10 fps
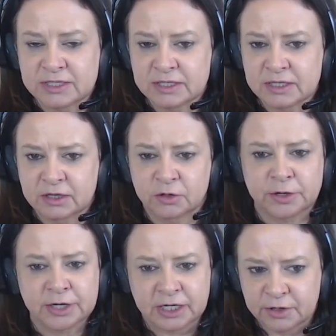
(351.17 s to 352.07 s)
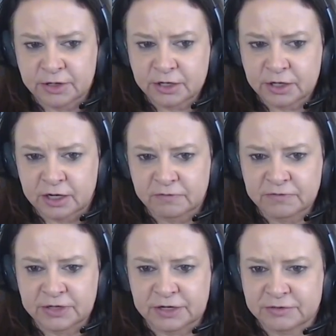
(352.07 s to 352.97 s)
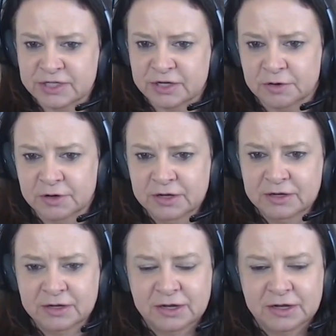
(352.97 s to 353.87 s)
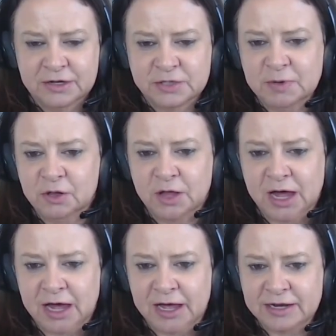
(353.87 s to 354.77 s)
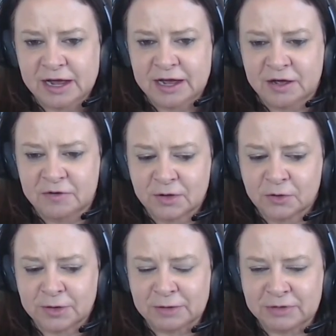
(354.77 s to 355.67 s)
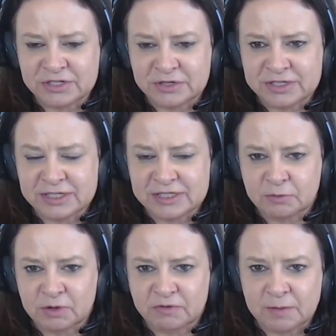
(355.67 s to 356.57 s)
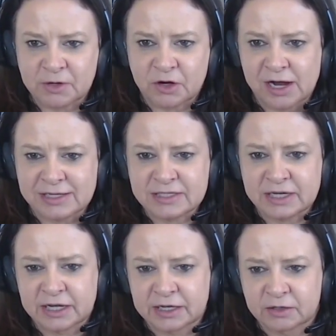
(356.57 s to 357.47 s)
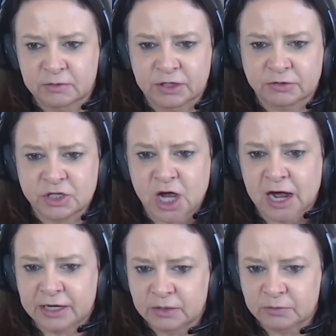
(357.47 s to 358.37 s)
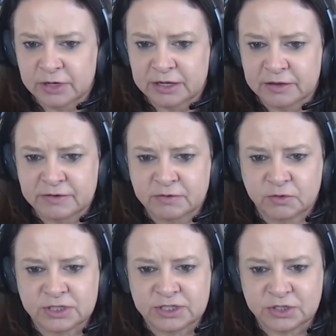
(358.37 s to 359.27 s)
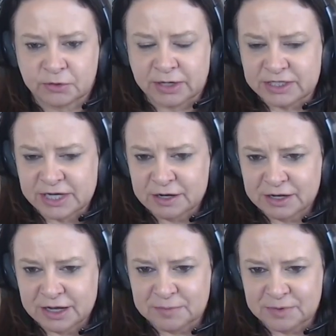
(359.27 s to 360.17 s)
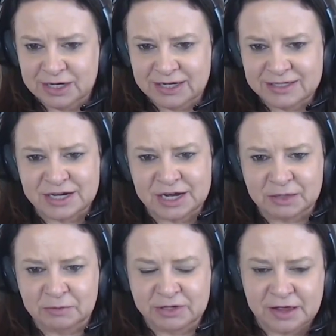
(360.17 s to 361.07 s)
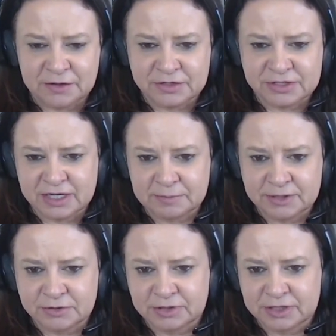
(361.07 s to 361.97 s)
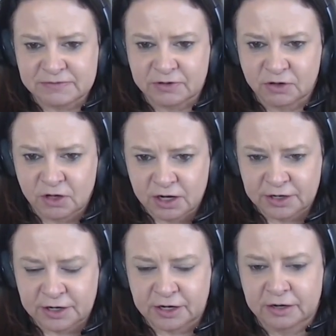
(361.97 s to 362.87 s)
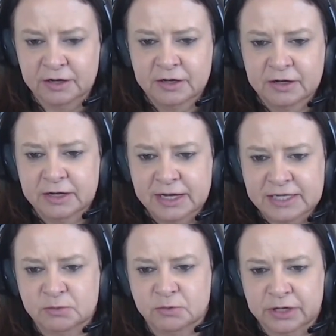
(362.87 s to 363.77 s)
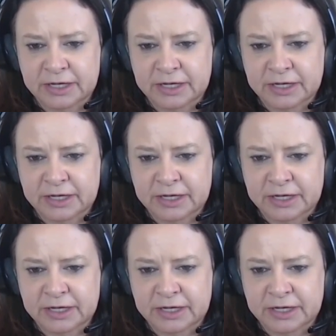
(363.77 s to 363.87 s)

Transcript: learning curve, so there's been a lot of great resources that we've come across and, talking with great title companies, talking with others that have been doing this for longer has really